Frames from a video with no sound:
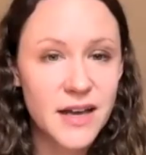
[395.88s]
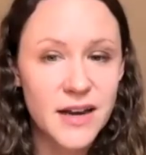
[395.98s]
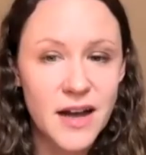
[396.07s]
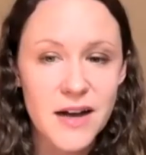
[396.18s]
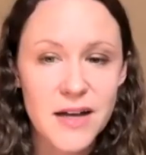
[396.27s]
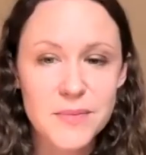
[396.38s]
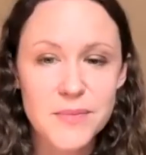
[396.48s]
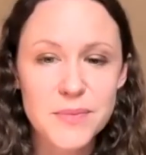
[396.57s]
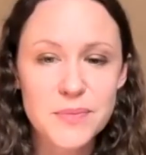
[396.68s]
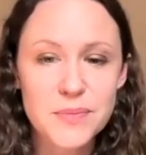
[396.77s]

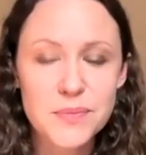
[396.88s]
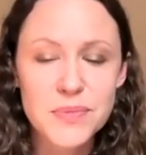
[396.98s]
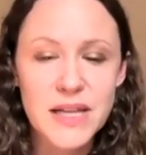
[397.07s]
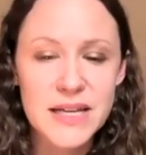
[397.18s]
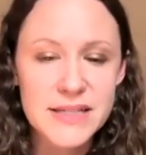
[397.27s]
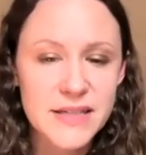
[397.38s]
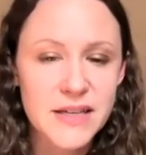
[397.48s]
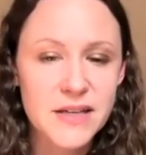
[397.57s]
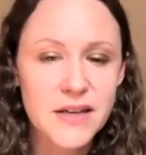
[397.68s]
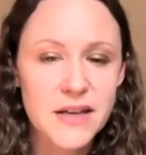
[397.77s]
I'm
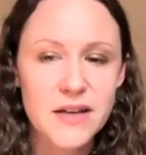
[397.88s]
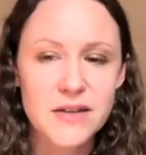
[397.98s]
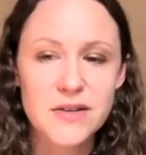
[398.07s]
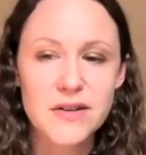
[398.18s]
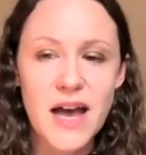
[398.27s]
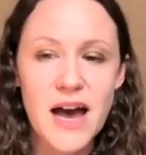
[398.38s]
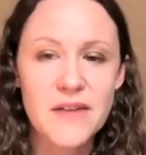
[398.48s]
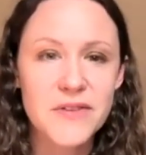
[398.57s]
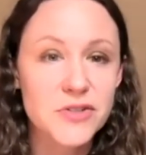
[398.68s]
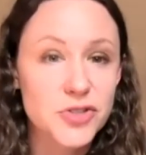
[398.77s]
placing and
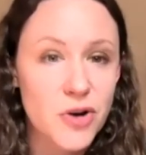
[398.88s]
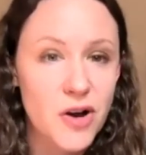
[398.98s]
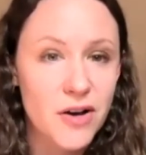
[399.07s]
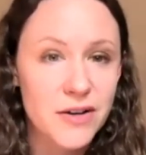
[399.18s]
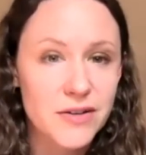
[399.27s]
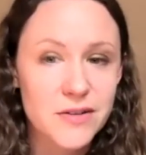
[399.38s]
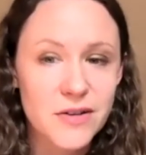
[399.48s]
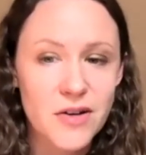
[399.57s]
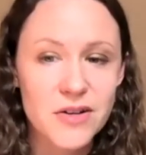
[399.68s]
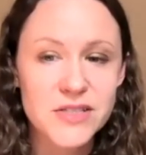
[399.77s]
having drawn
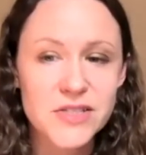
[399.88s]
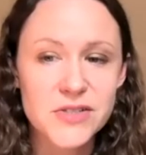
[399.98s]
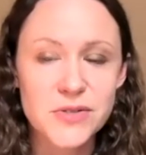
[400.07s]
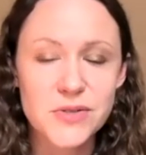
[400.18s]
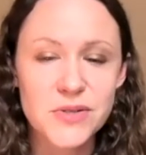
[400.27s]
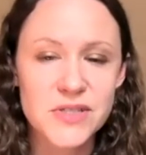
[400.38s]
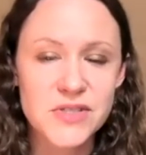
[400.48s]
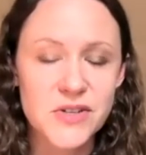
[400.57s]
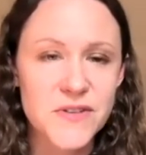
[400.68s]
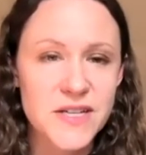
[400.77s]
onto the
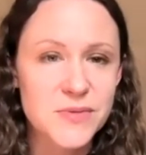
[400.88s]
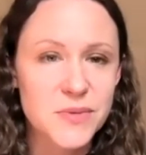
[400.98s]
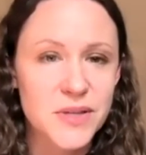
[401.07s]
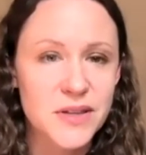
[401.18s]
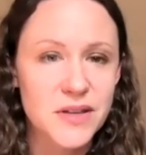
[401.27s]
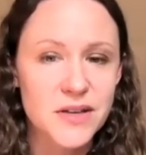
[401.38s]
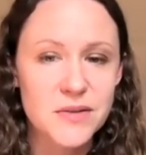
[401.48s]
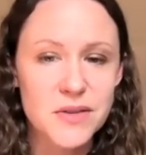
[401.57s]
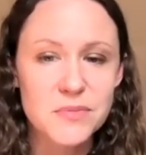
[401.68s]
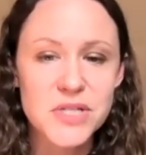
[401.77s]
surface with
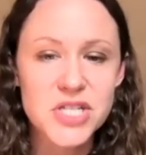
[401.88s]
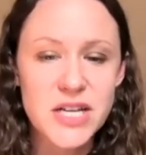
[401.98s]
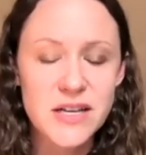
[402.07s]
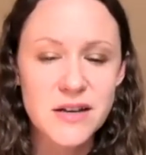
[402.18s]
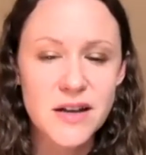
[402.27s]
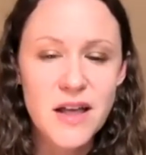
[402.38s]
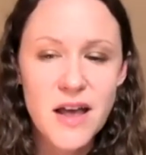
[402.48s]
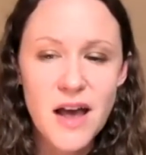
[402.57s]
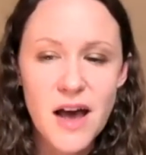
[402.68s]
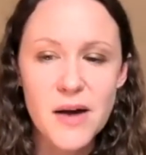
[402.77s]
the machine,
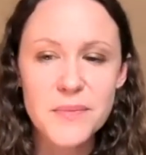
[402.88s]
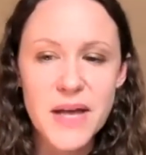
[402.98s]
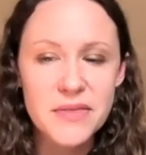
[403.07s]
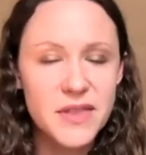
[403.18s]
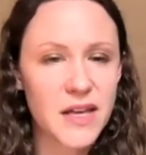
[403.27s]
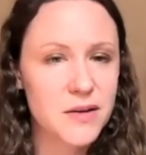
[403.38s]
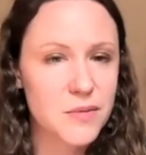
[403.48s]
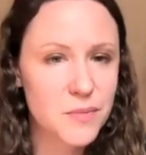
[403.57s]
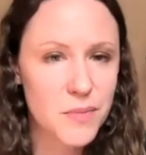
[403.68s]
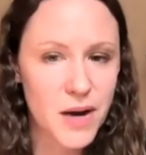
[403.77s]
and
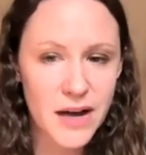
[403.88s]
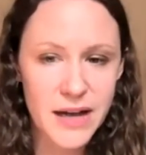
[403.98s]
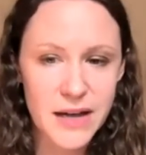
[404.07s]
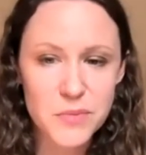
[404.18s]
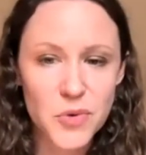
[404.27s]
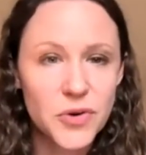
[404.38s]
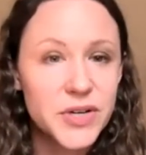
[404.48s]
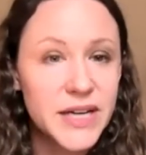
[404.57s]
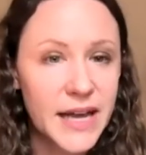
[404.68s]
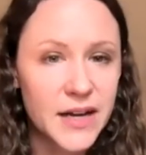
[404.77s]
then my more
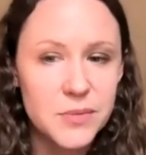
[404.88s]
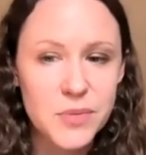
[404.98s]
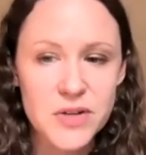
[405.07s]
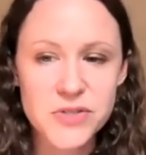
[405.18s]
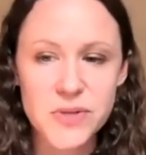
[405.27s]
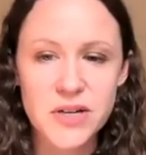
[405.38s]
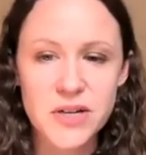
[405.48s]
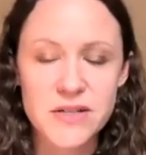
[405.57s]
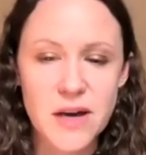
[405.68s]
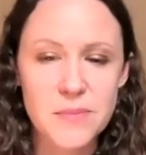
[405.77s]
organic brushwork
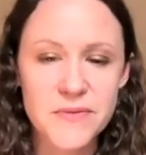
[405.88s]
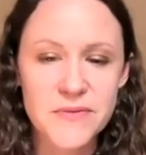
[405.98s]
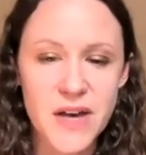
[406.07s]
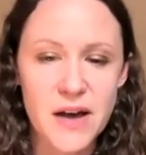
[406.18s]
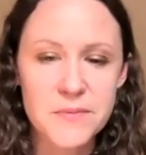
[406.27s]
on top of that.